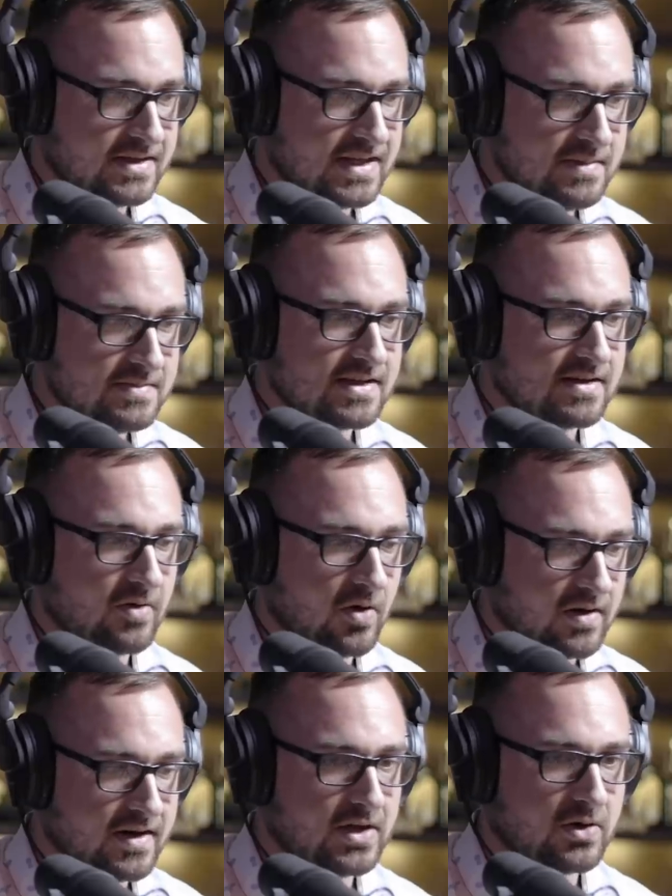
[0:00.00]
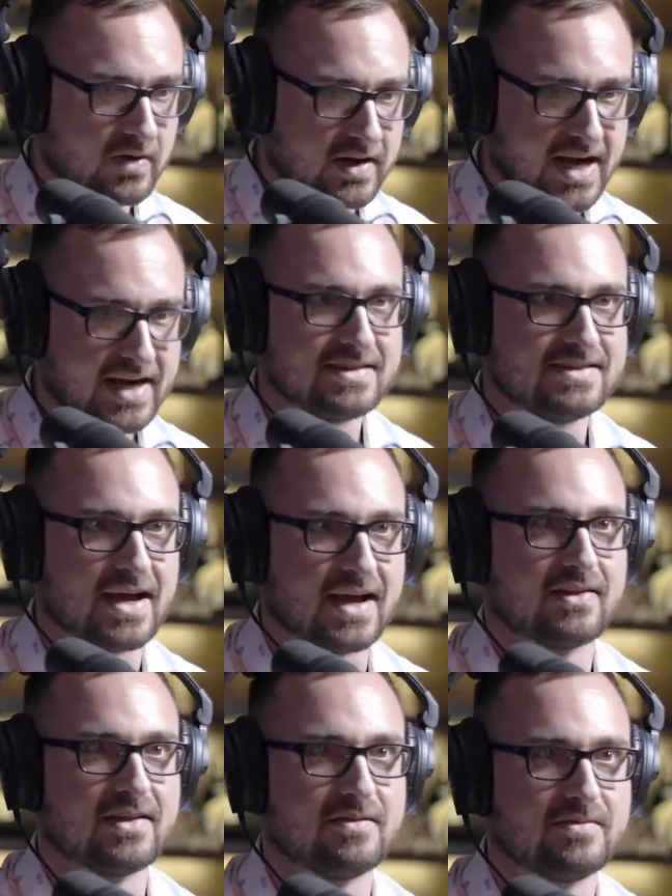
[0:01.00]
for teams that have already created
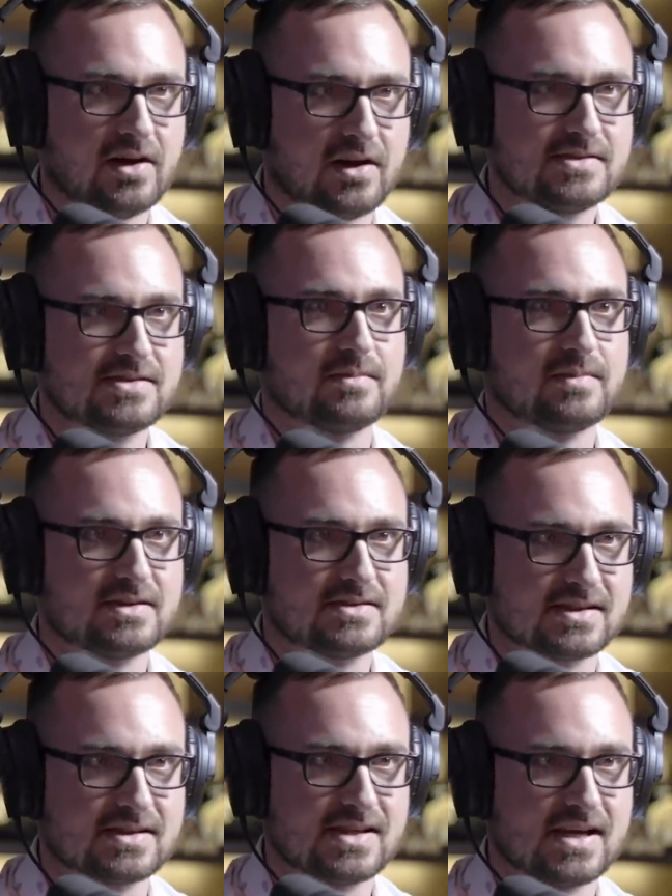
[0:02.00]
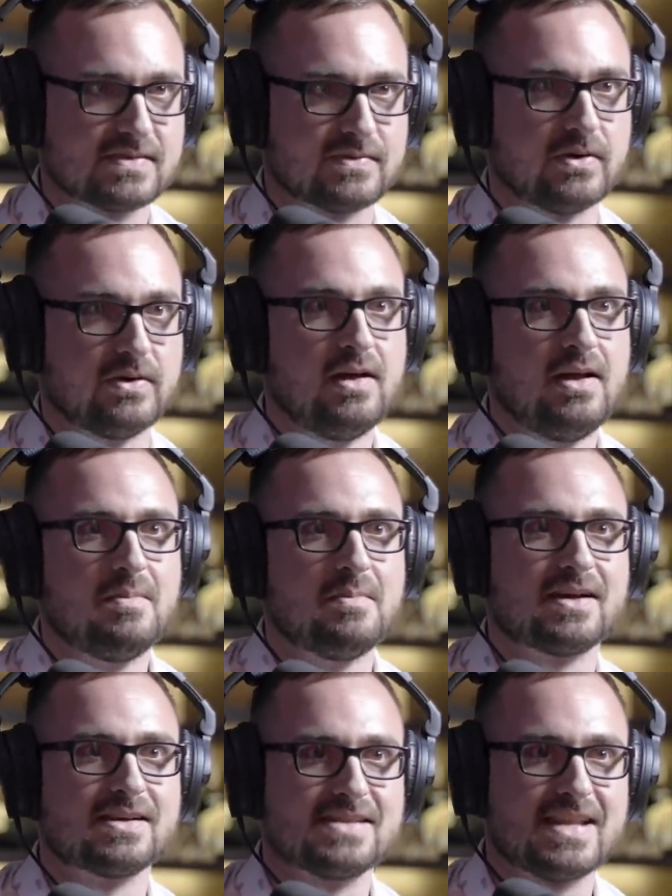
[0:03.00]
tech, that have done something successful,
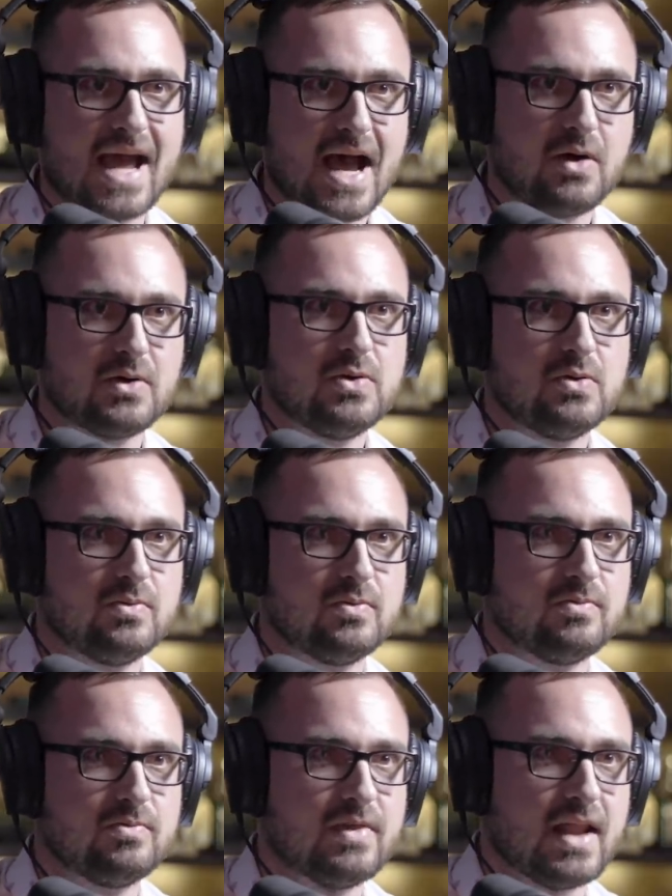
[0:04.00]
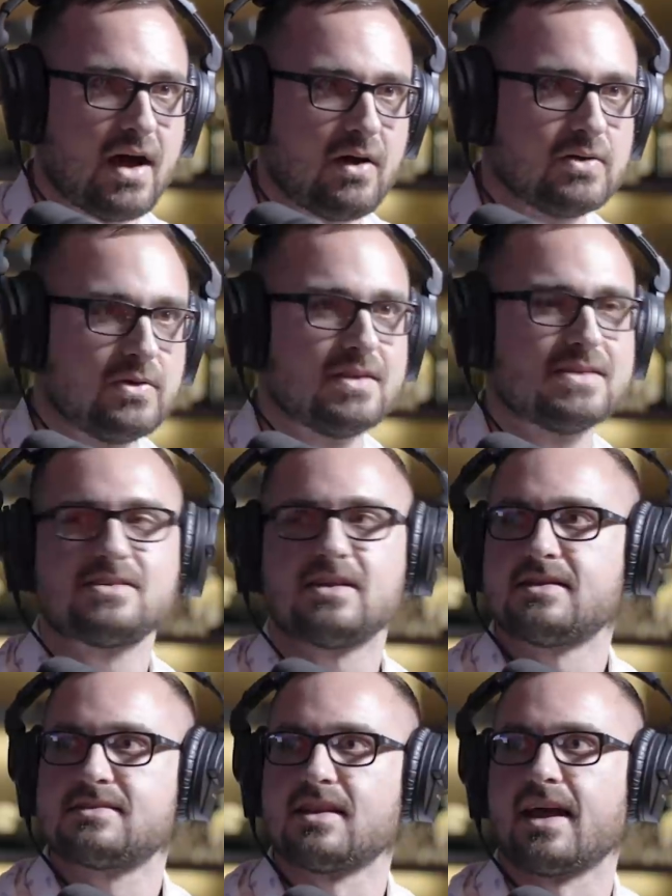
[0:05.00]
because now you, now you, it's,
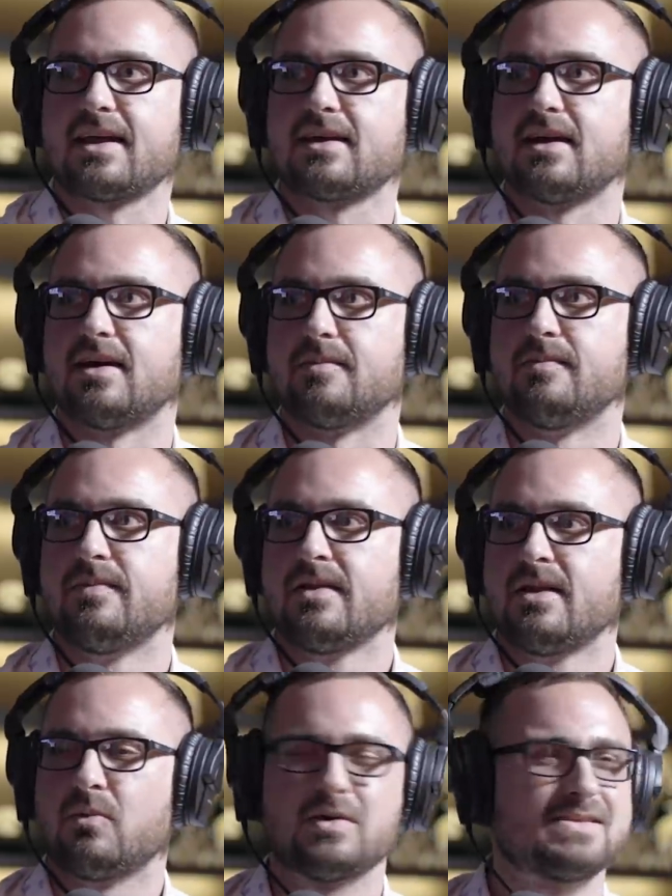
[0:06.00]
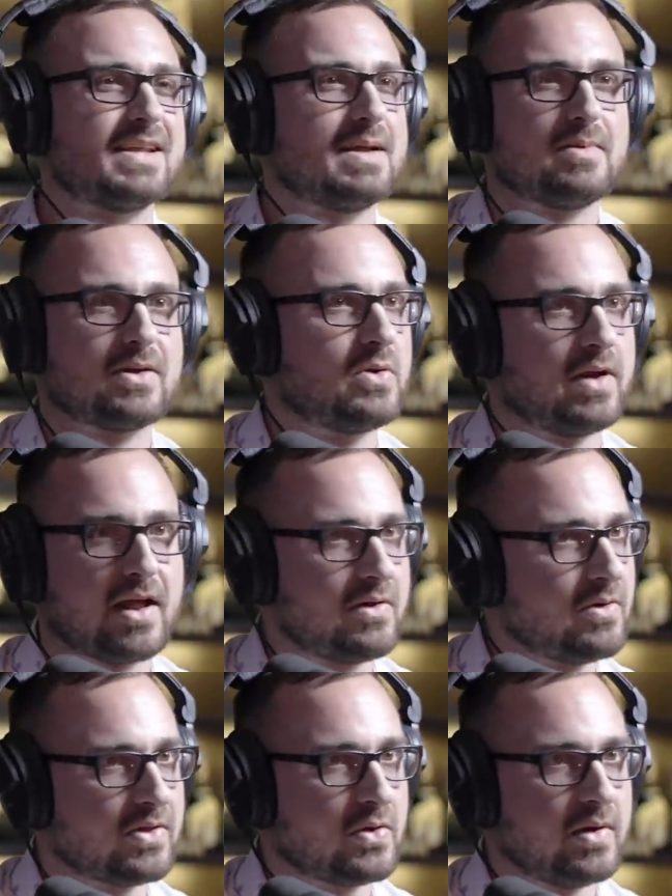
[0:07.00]
it's like, um, what's the name of the coin? I
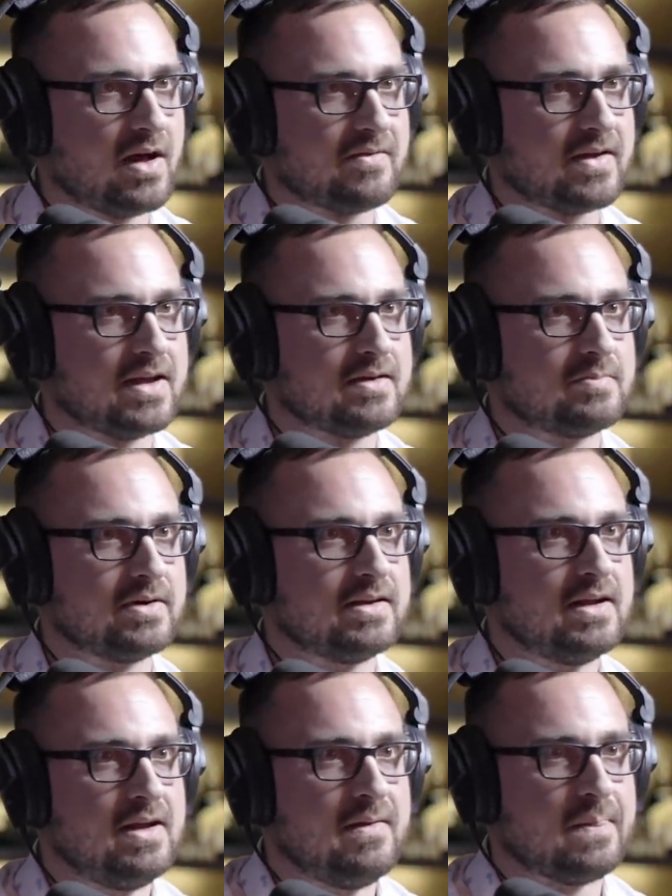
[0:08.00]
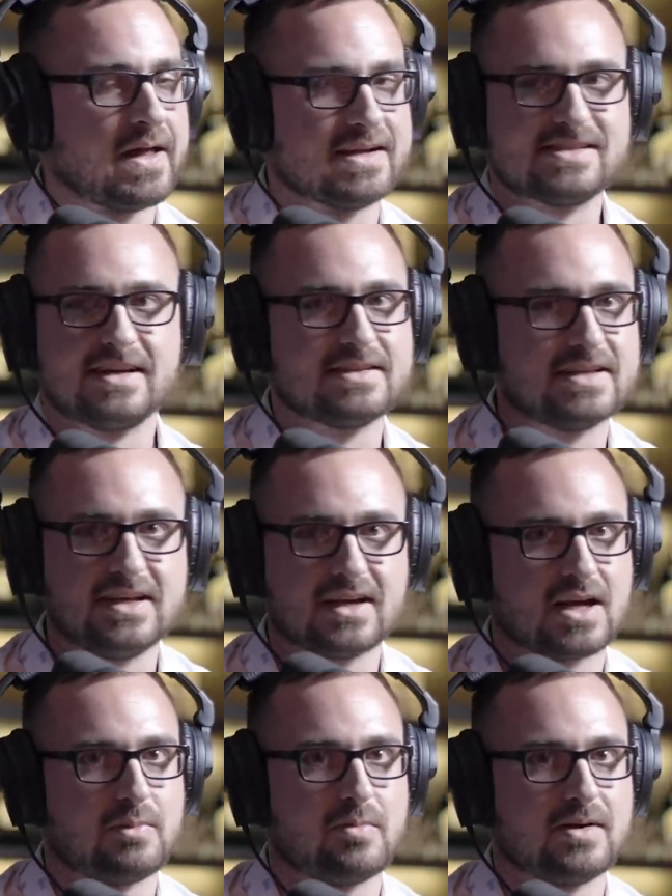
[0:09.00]
don't know the coin offhand, but I sent it to
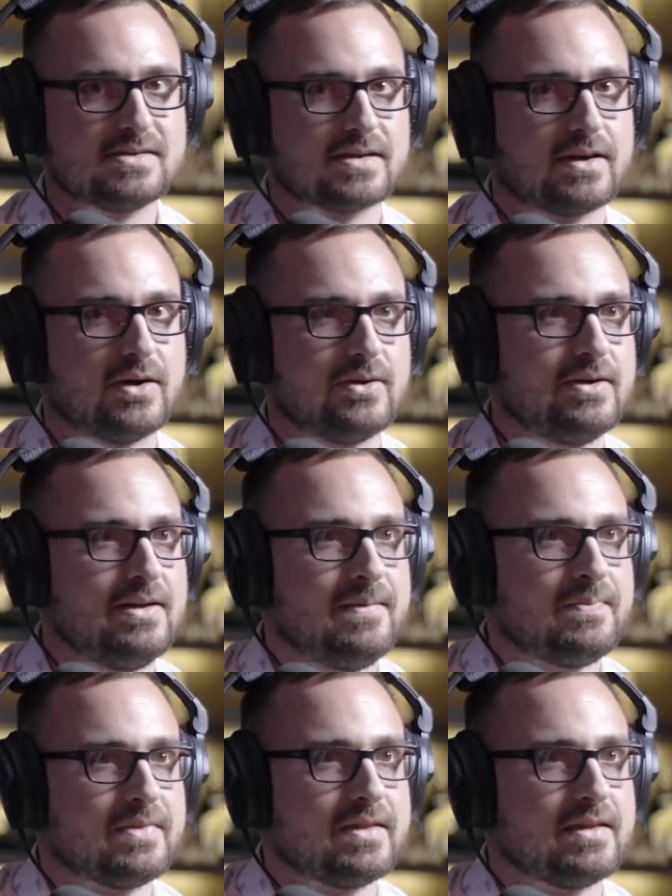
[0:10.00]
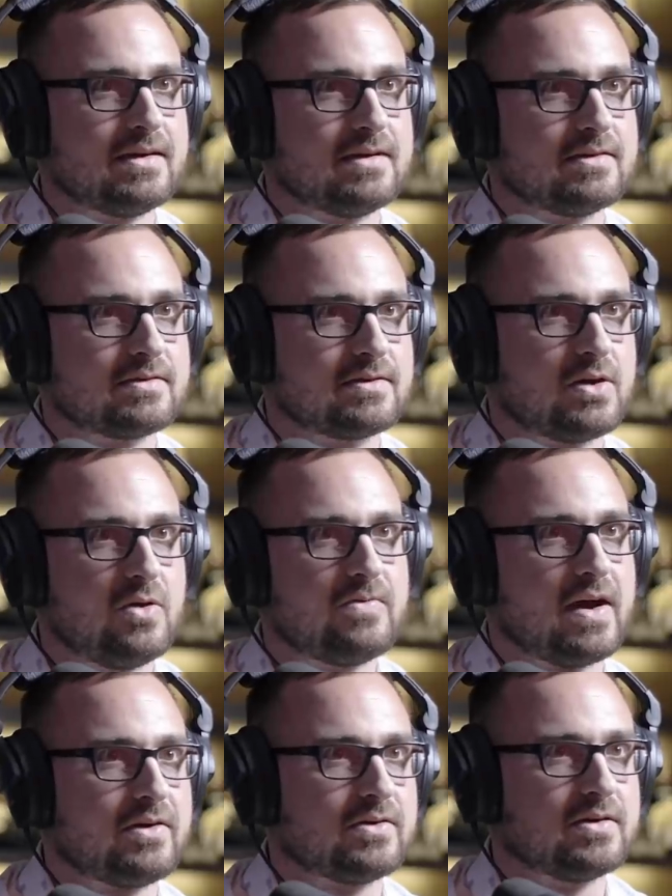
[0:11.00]
Ian a couple months ago, the
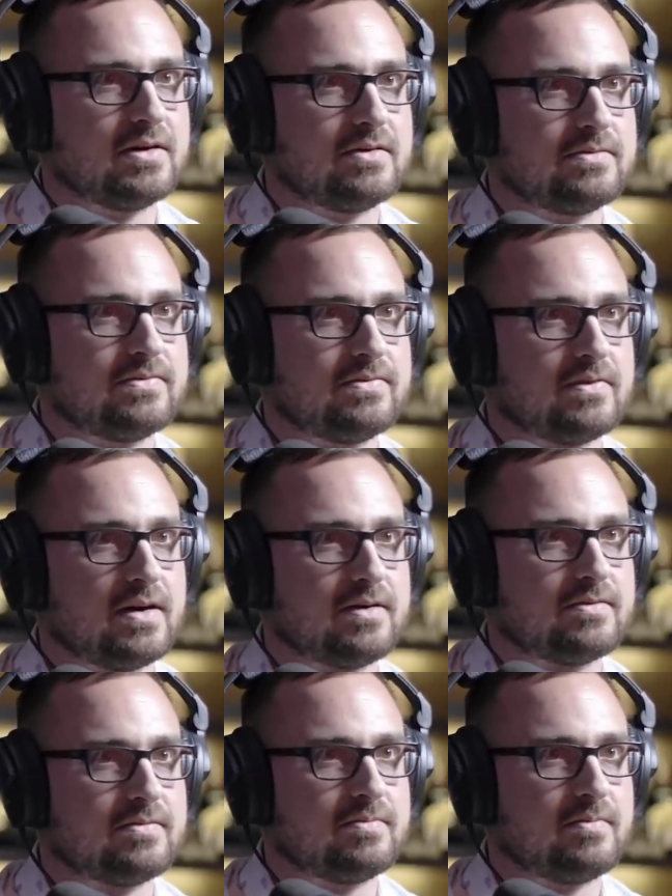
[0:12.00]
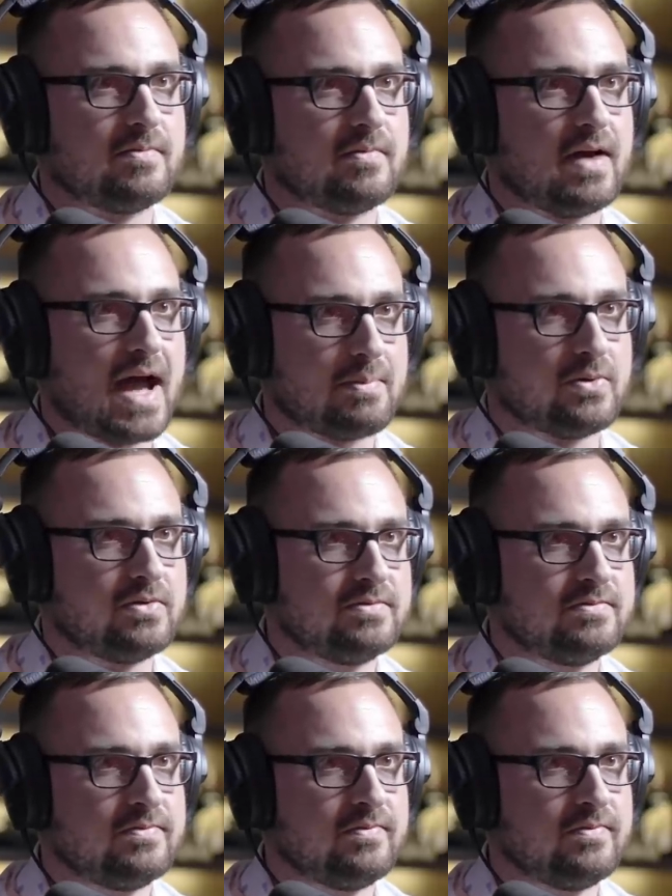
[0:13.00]
co-founder of, of Apple,